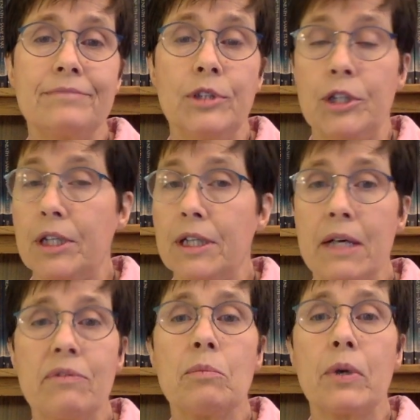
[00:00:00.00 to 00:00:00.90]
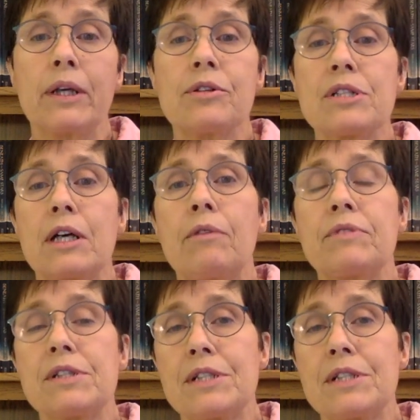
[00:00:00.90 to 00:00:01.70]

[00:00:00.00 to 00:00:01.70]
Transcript: You can never bring yourself to